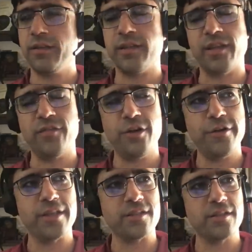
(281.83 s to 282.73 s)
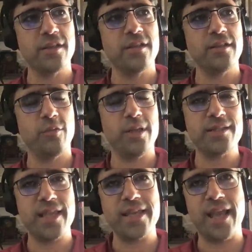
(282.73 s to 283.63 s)
that they've noticed that
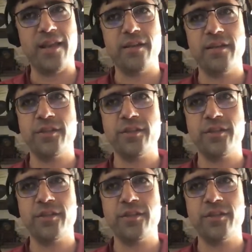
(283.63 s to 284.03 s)
once they get,